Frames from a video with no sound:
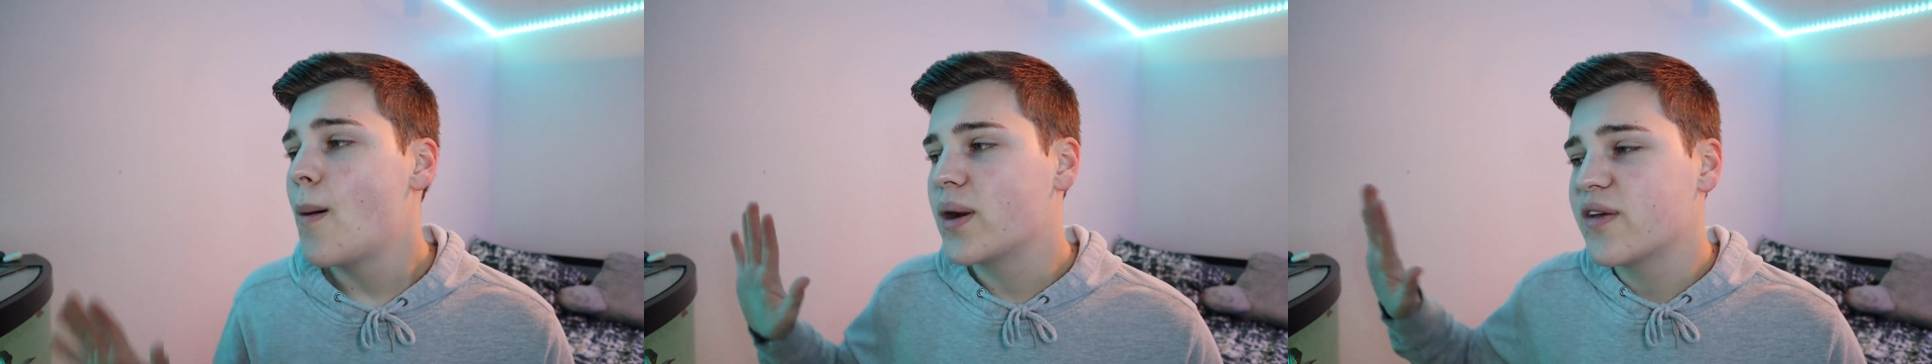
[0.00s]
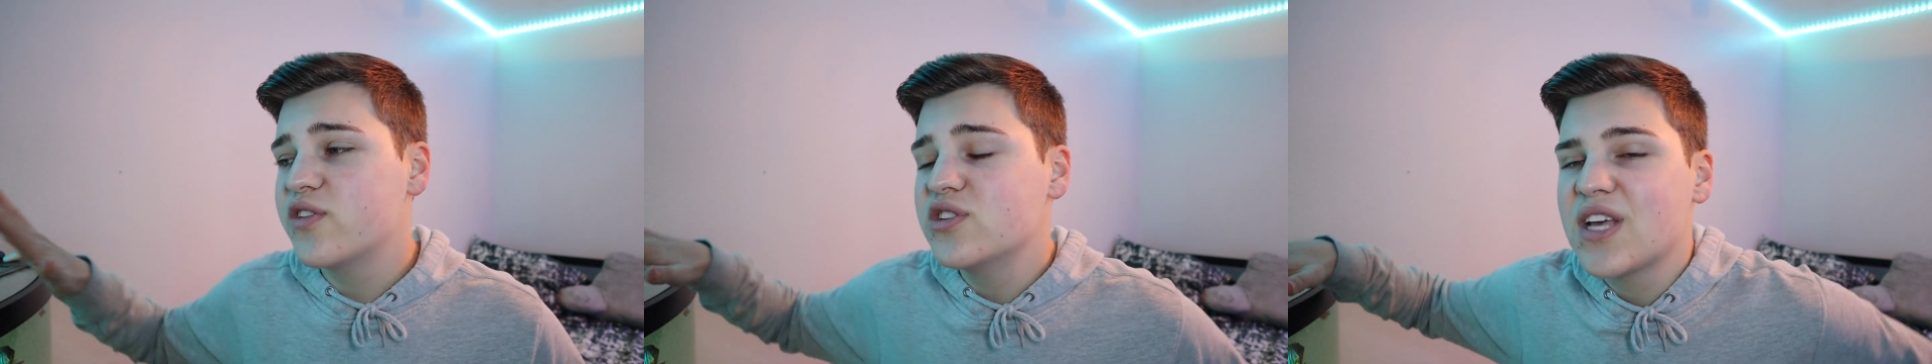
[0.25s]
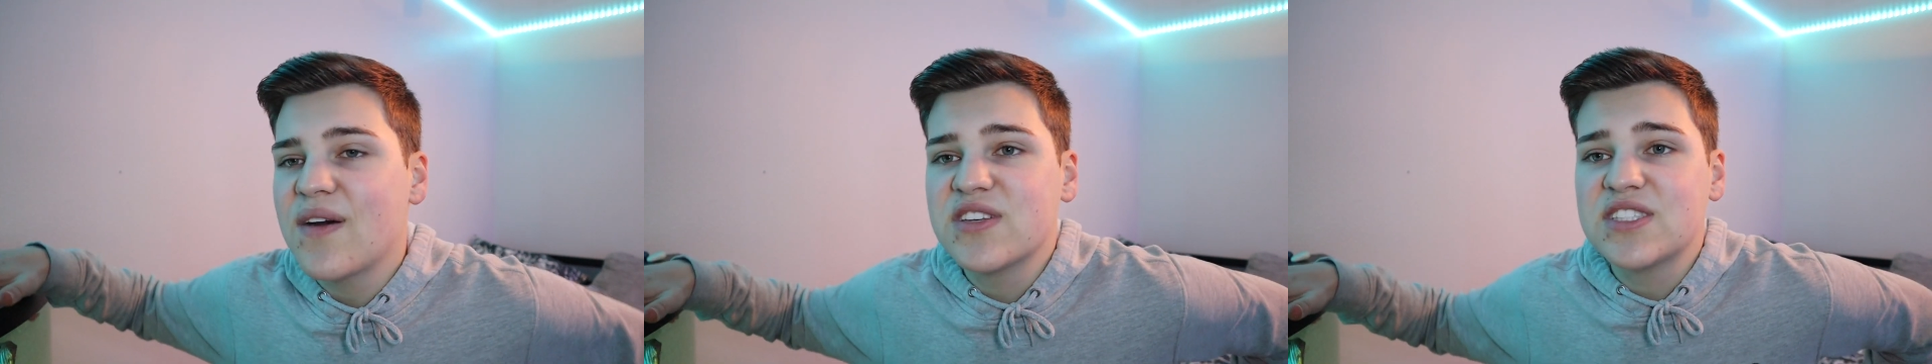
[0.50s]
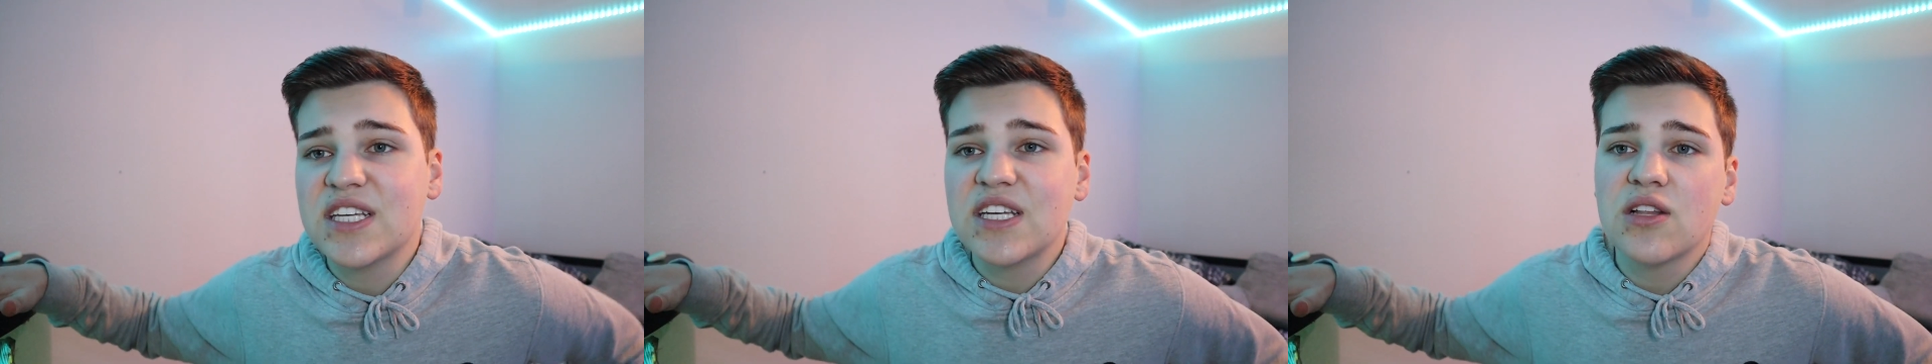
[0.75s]
But if you just have a
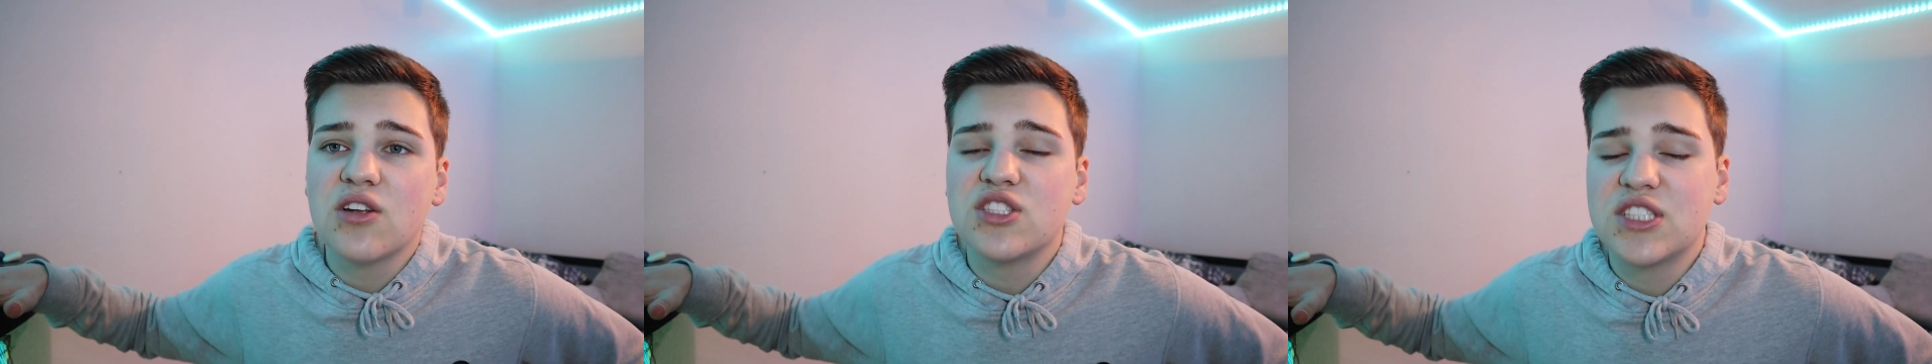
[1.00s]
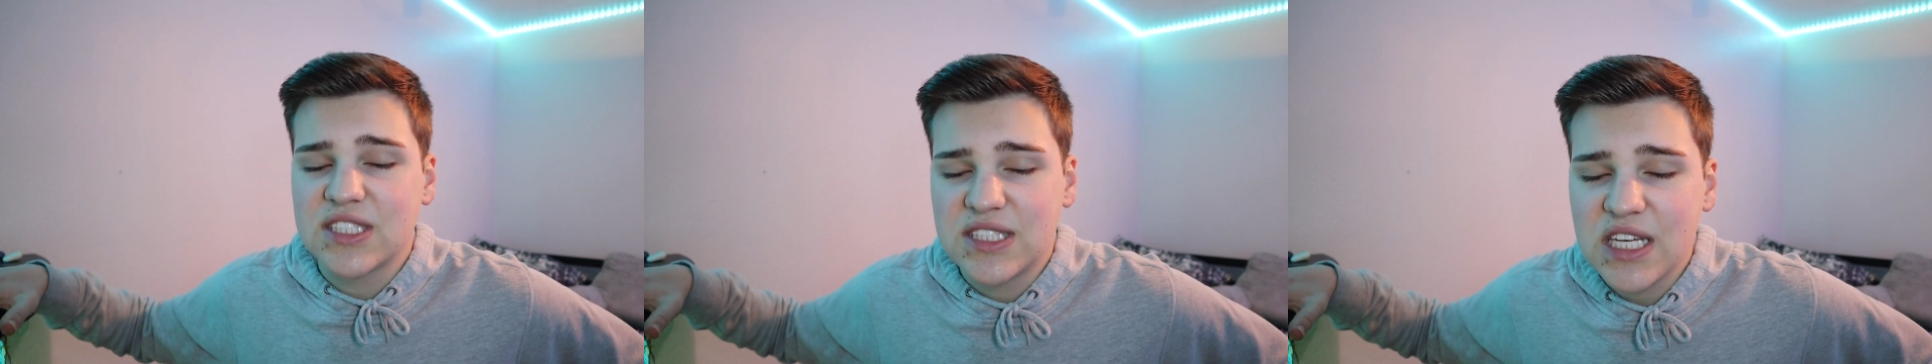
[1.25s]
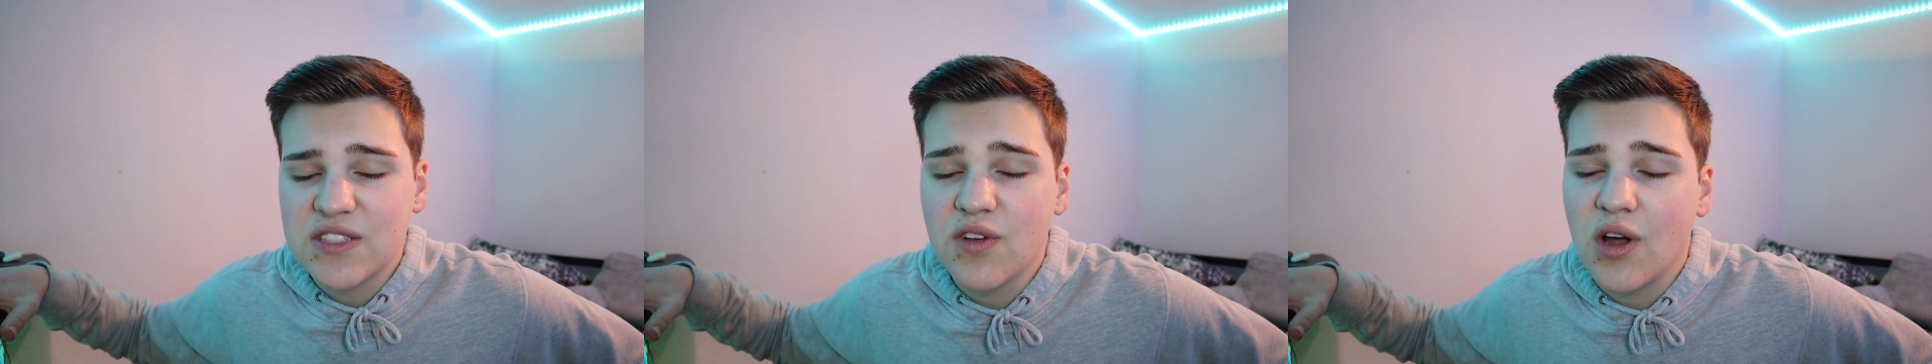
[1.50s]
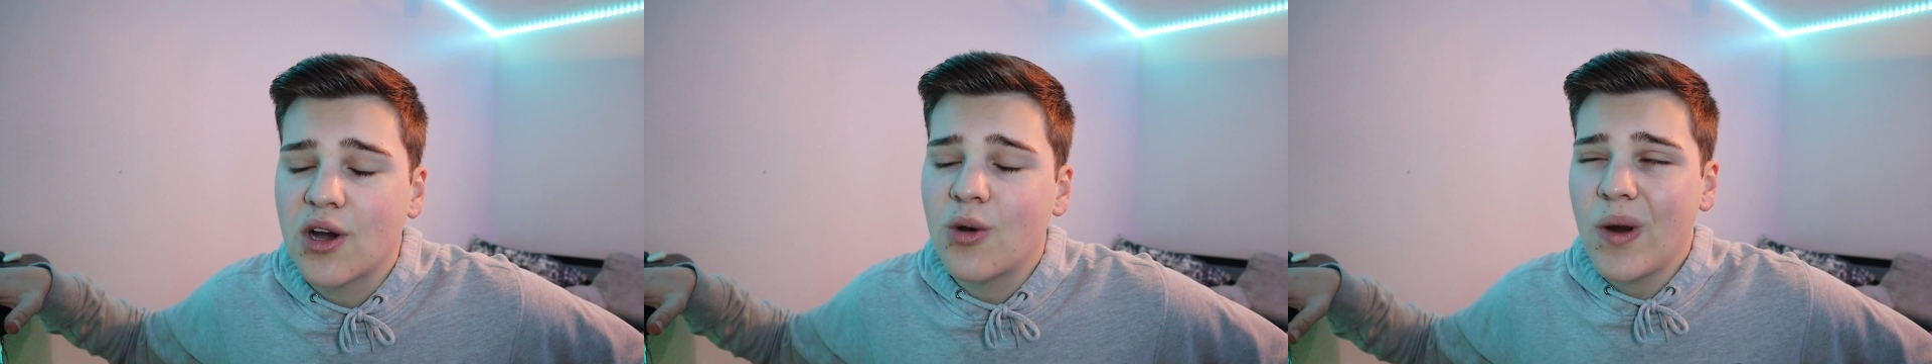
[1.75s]
singular
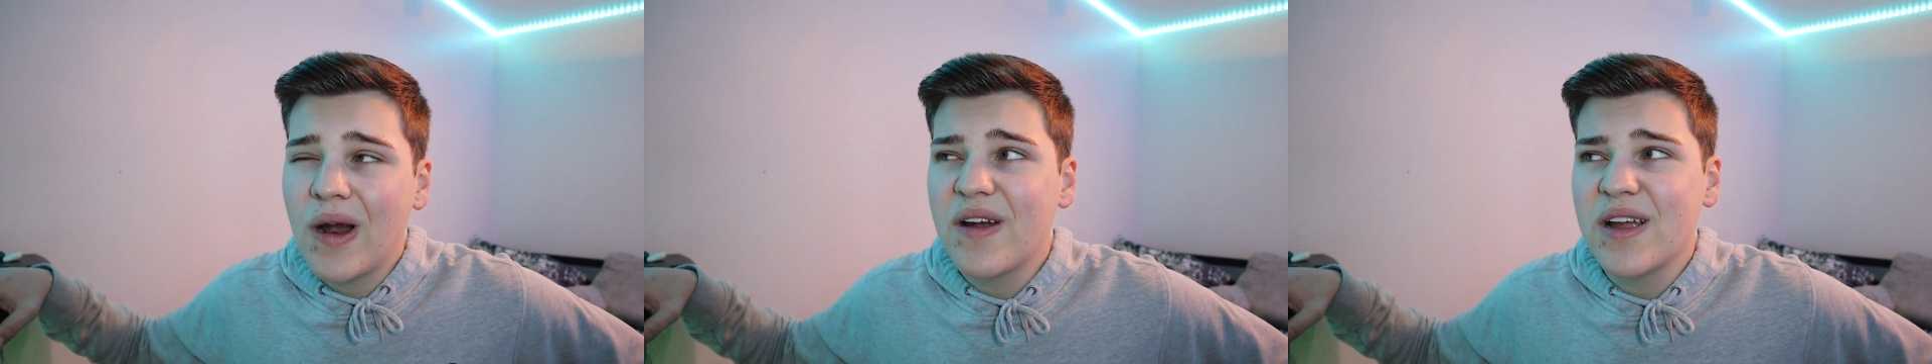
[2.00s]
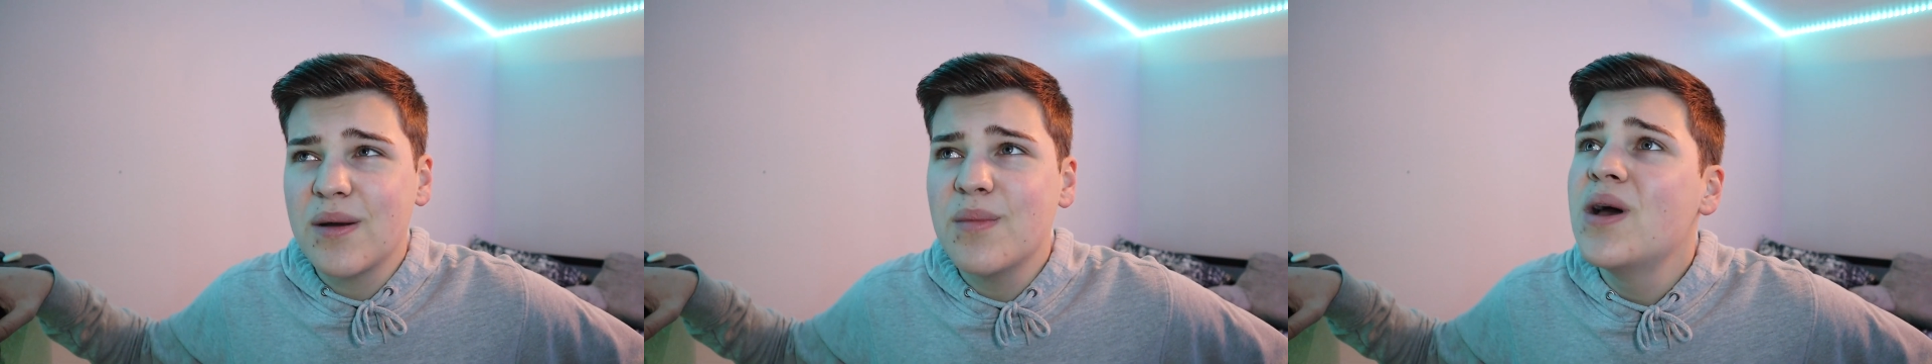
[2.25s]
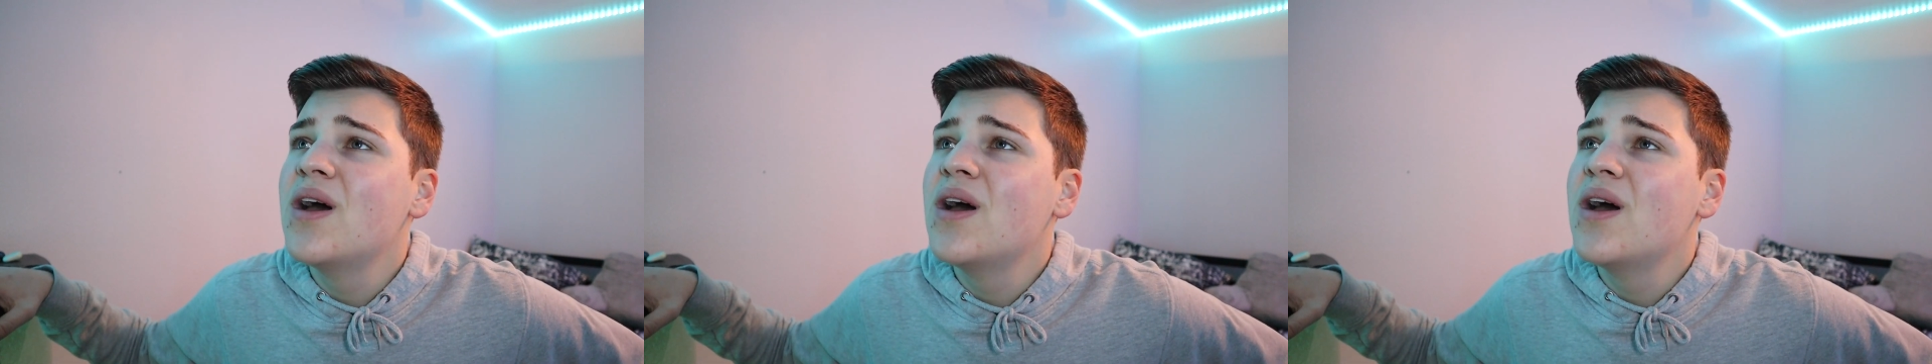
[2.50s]
successful aquarium,